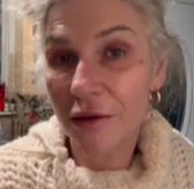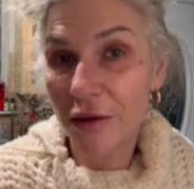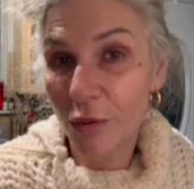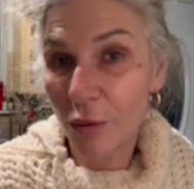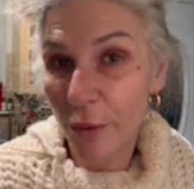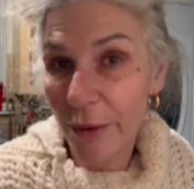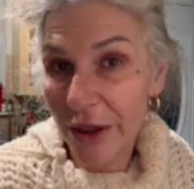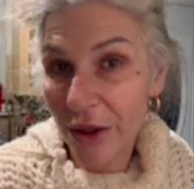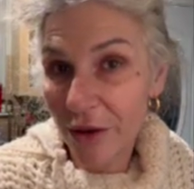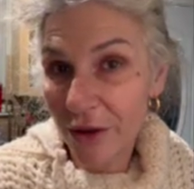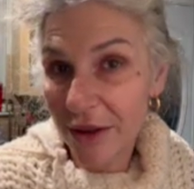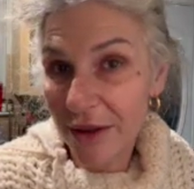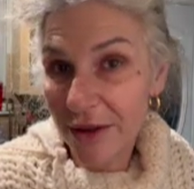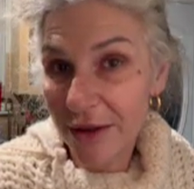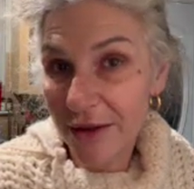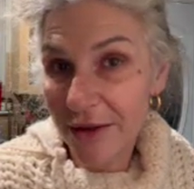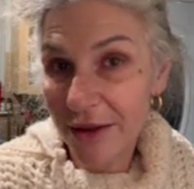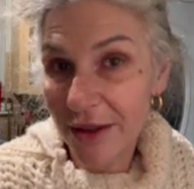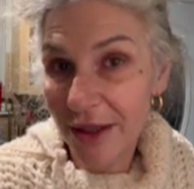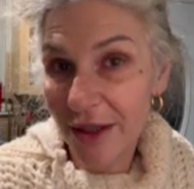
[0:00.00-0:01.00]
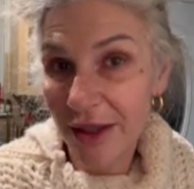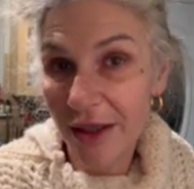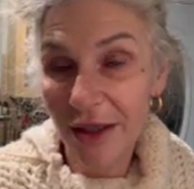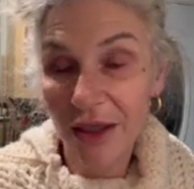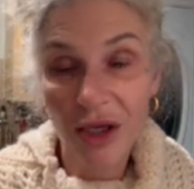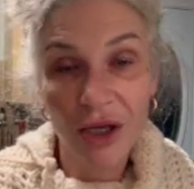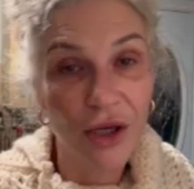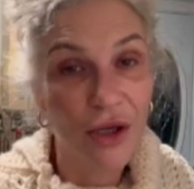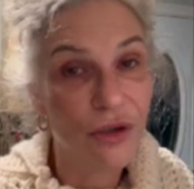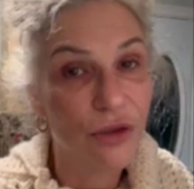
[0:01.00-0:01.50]
Awareness Day.
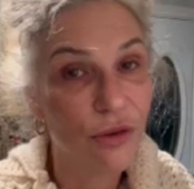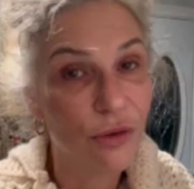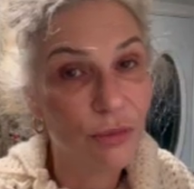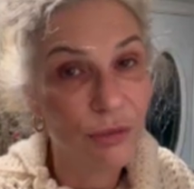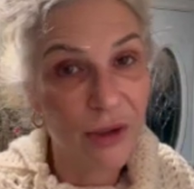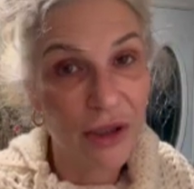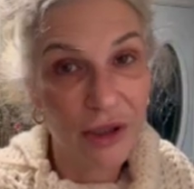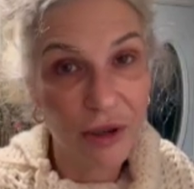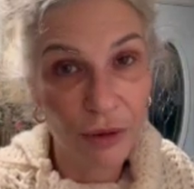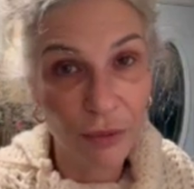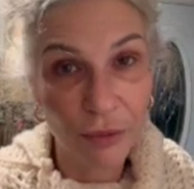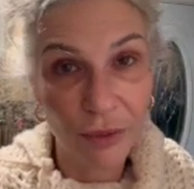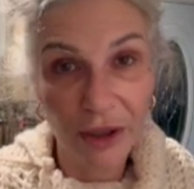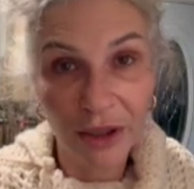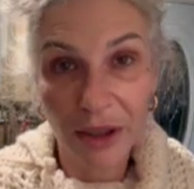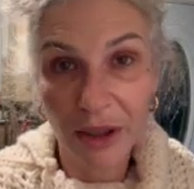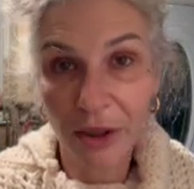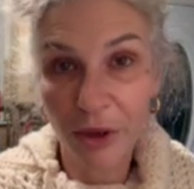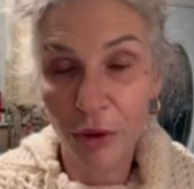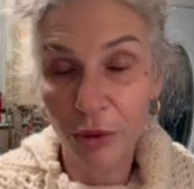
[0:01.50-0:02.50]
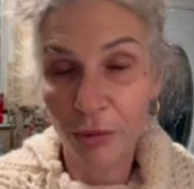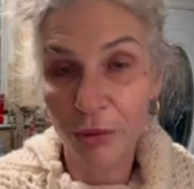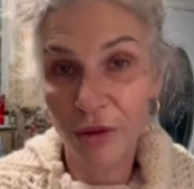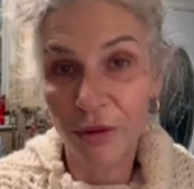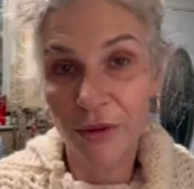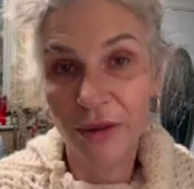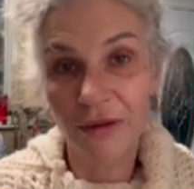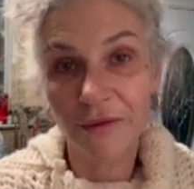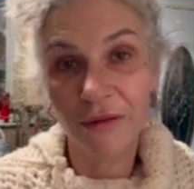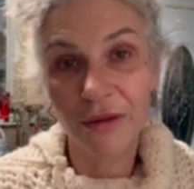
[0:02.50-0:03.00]
No matter what, I hope you have